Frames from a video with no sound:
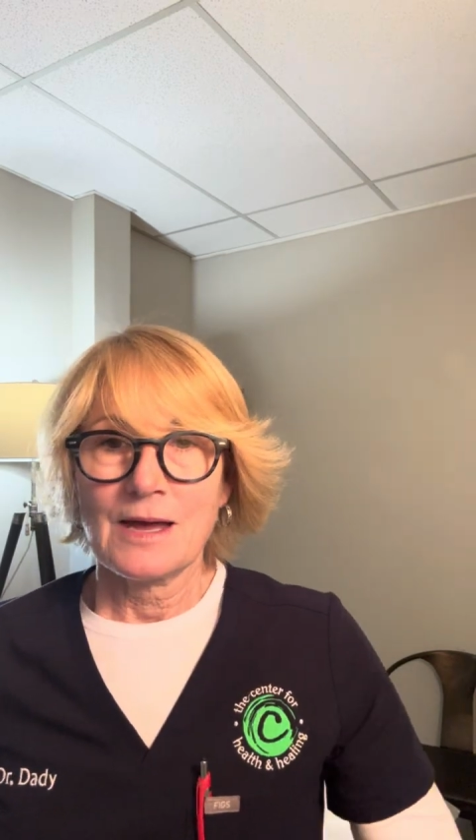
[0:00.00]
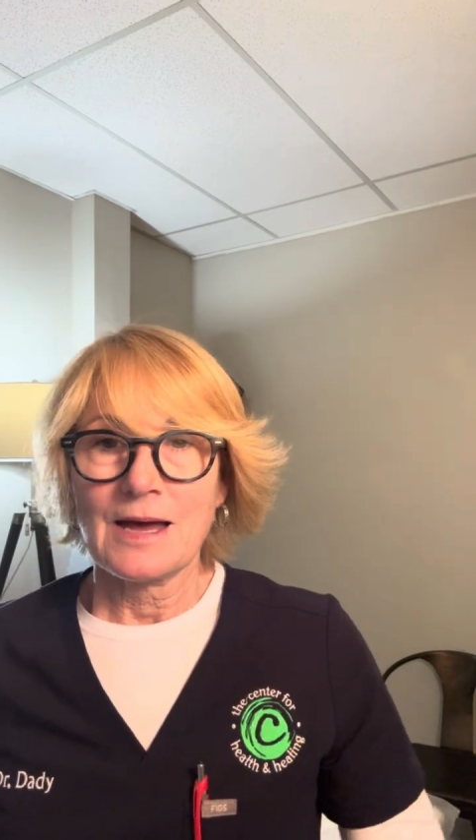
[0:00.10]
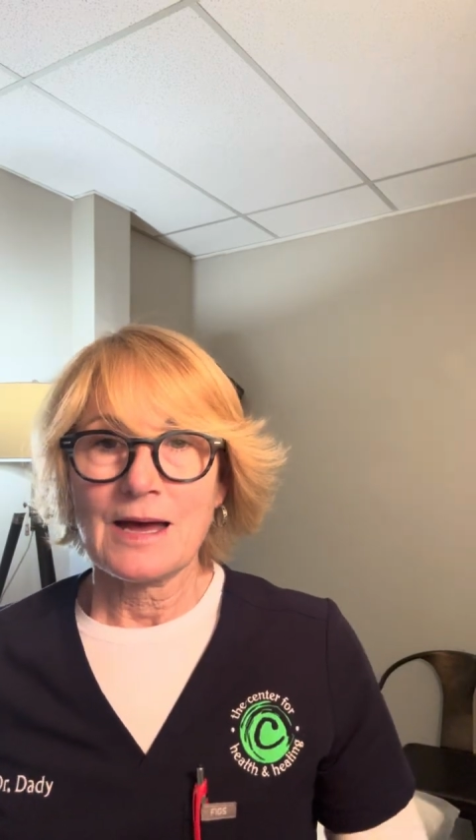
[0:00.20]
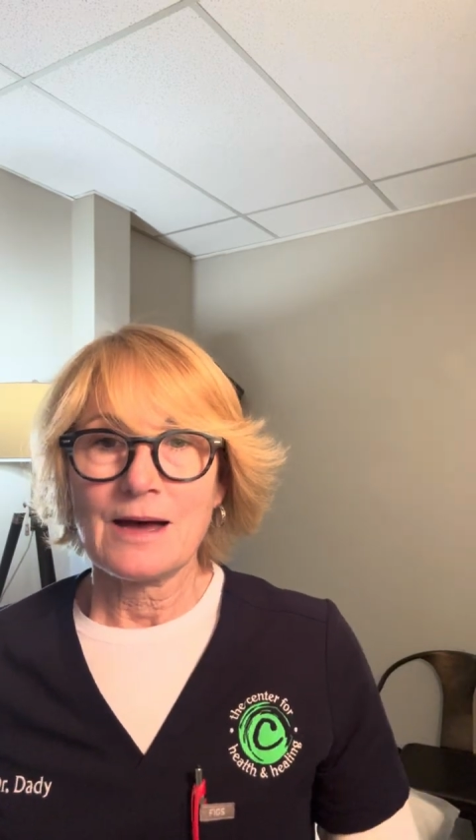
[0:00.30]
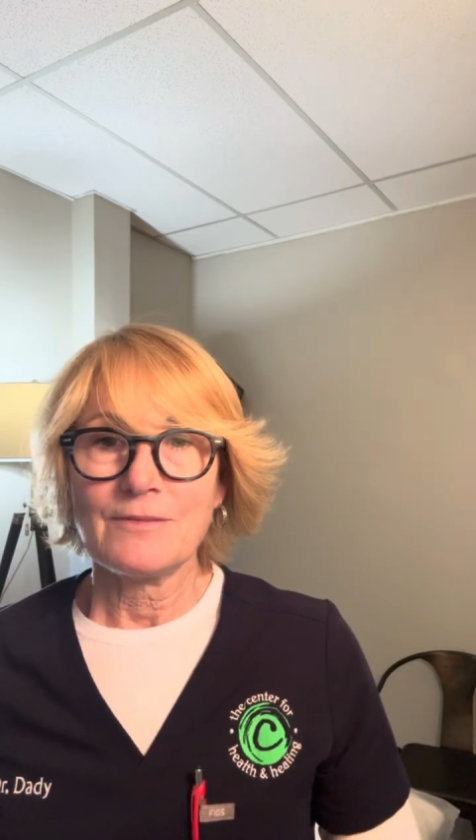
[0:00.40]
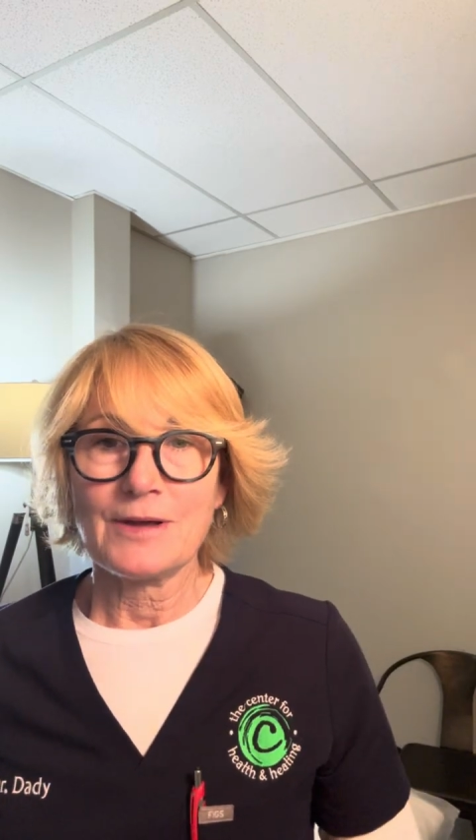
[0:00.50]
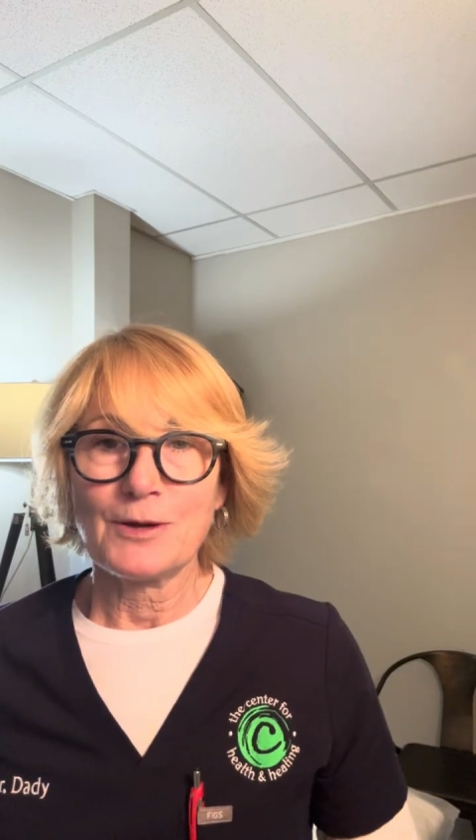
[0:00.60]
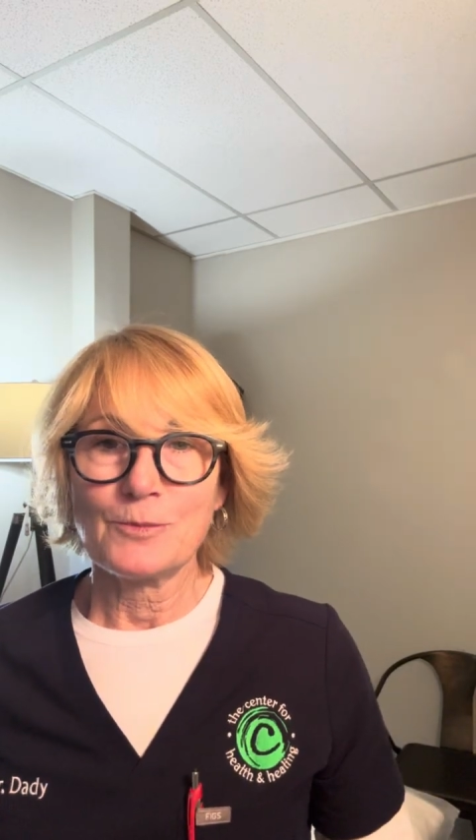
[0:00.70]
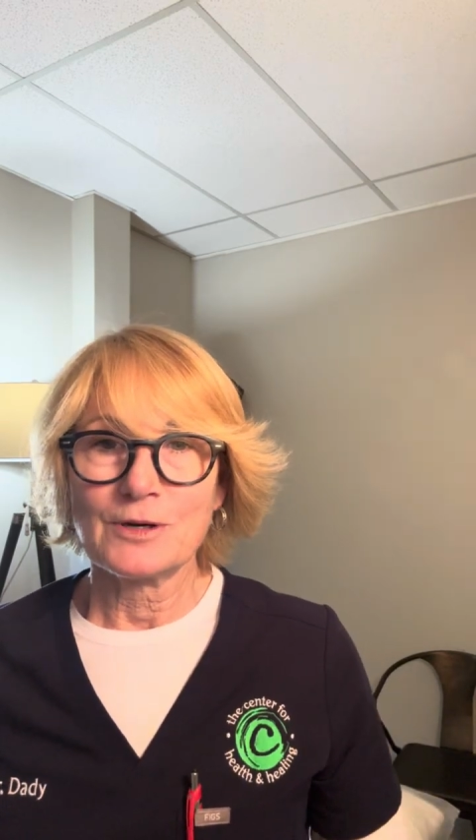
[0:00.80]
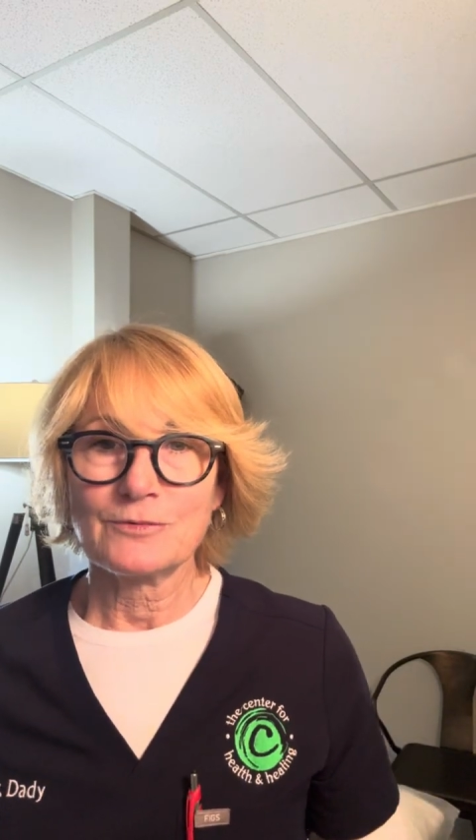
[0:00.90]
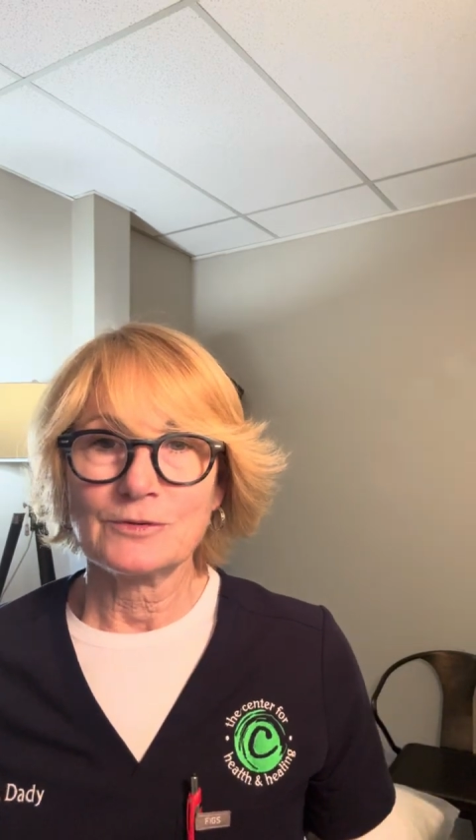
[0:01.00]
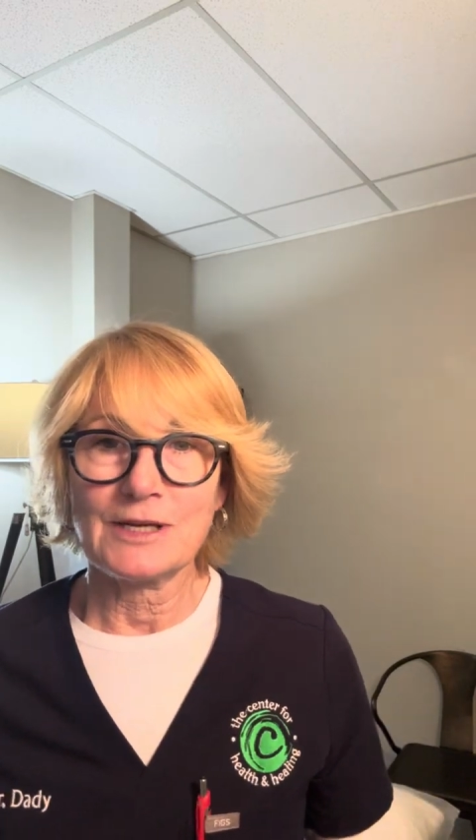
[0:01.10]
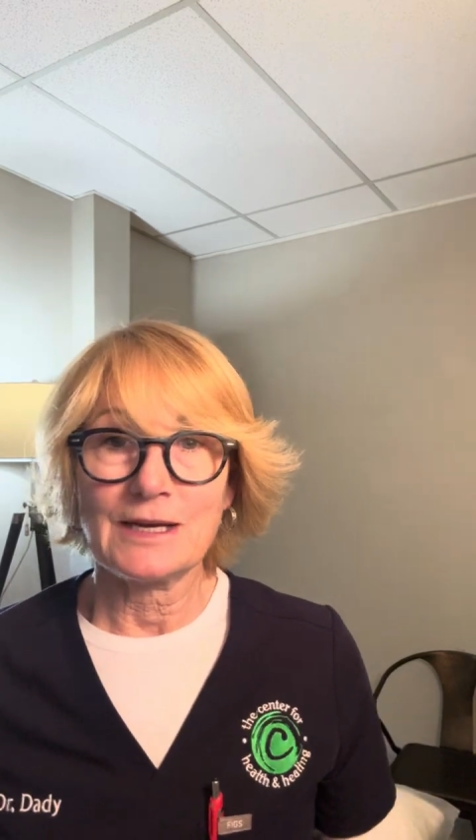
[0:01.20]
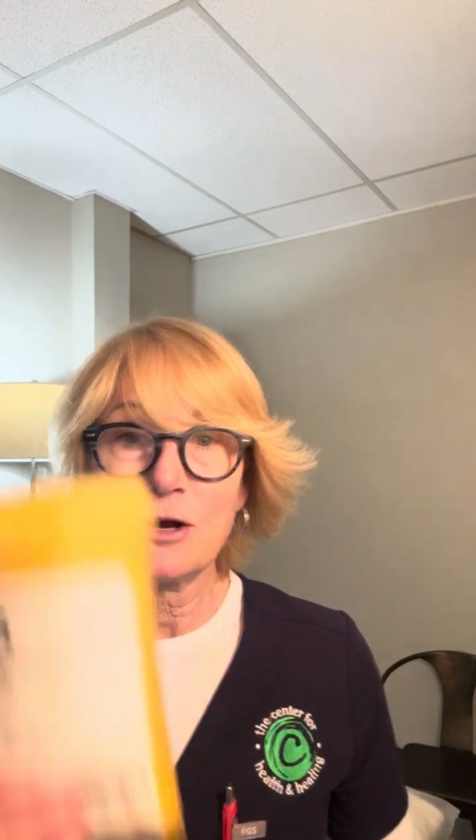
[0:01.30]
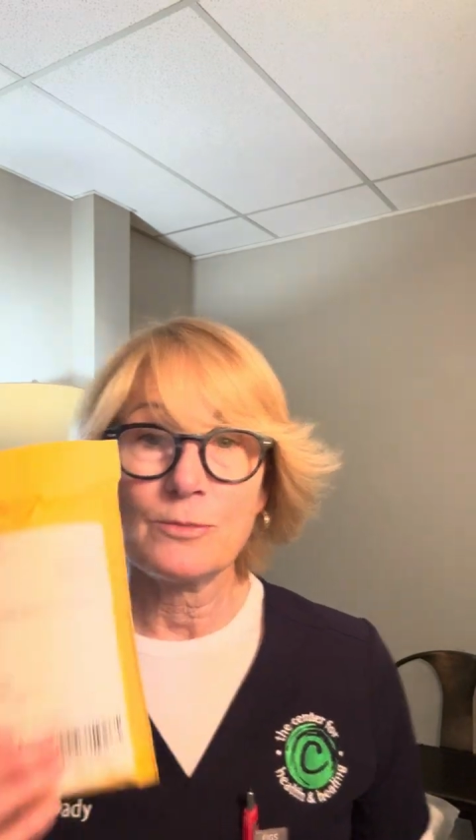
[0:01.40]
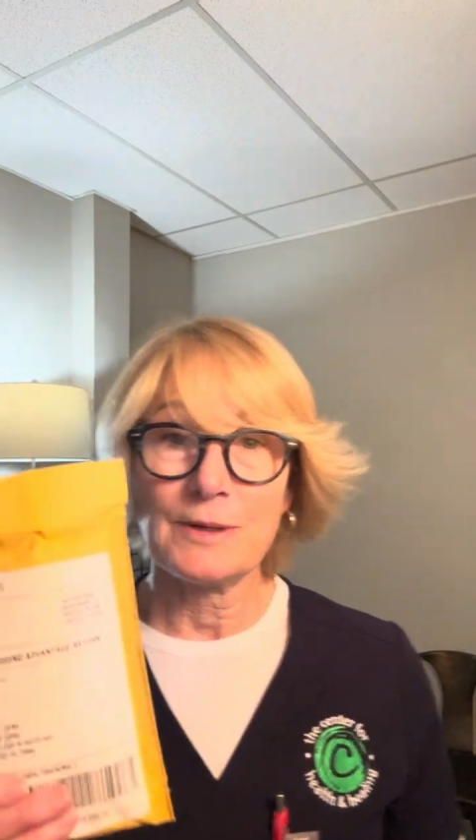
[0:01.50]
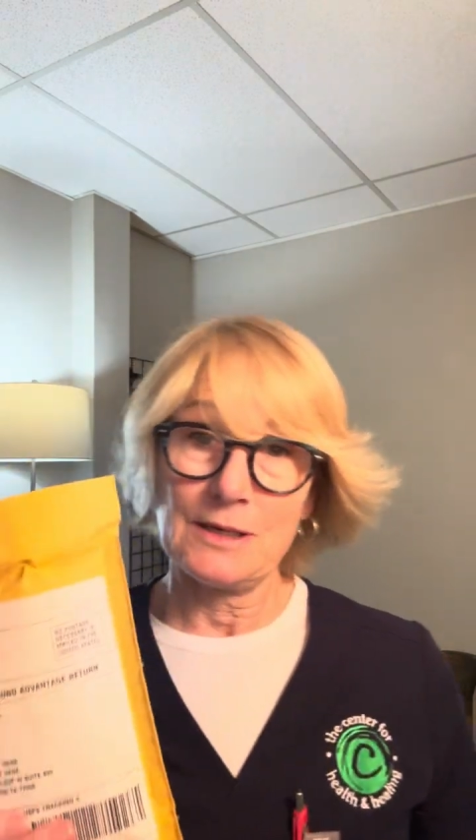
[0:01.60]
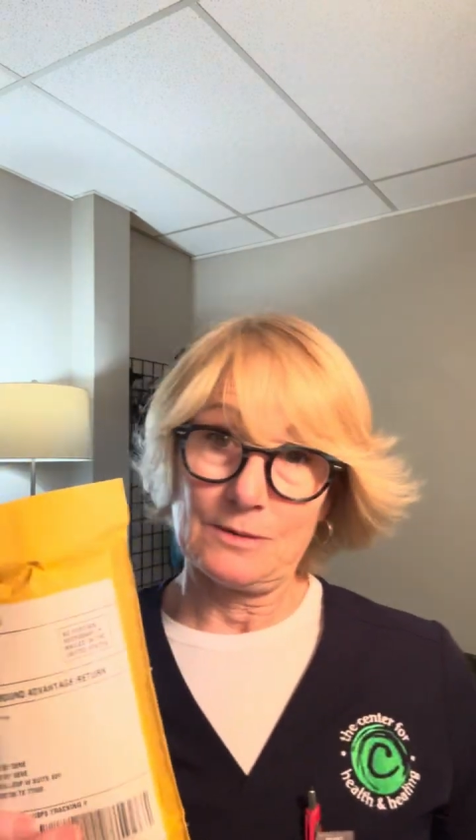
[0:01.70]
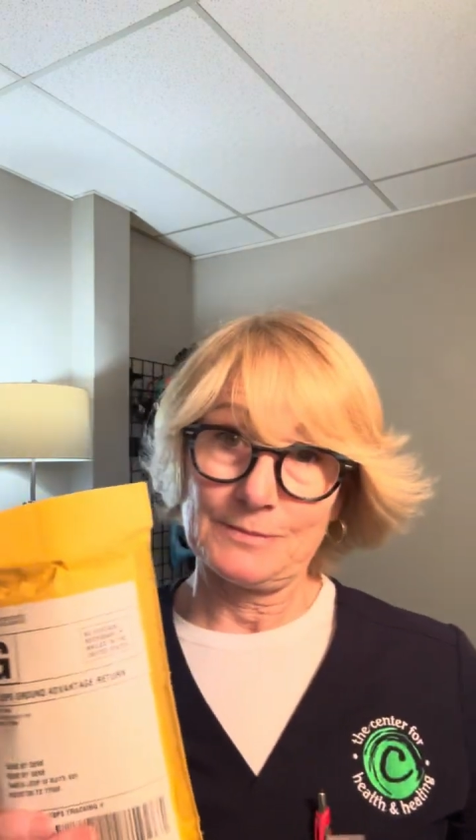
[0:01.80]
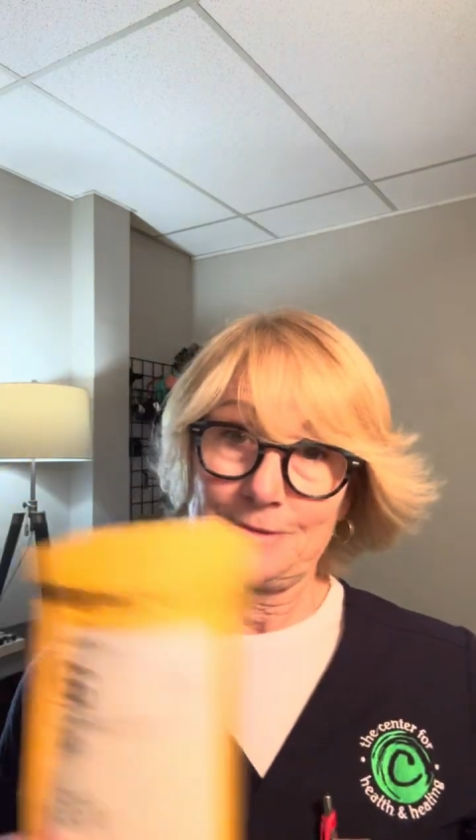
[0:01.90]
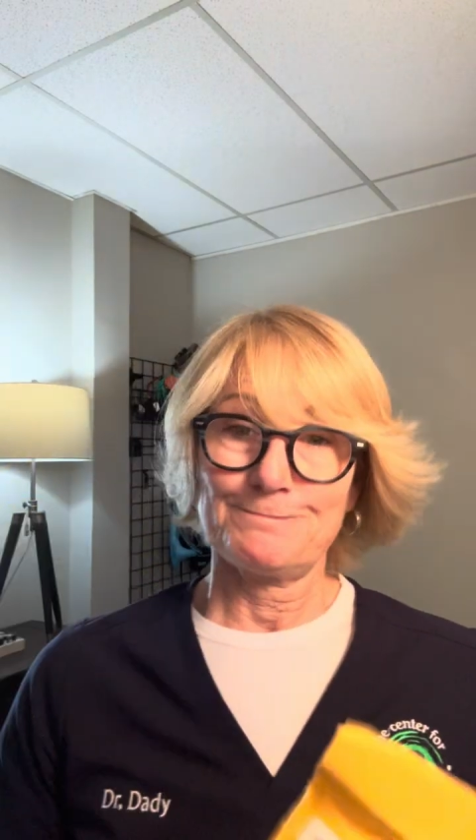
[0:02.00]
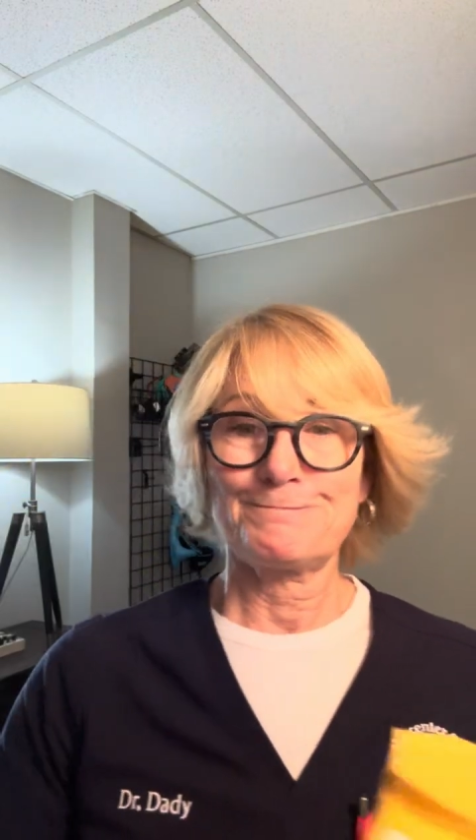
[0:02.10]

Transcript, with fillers: Have a wonderful day. I hope that helped.